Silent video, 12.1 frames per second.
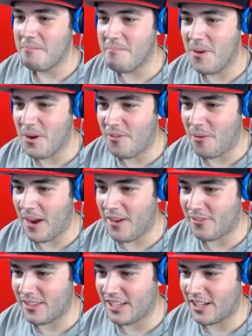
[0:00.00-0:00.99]
Move away
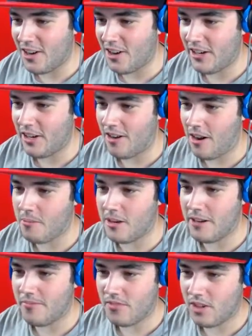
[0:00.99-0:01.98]
from the car. Here, I'm
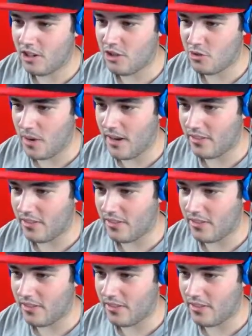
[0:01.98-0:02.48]
gonna, I'm gonna drive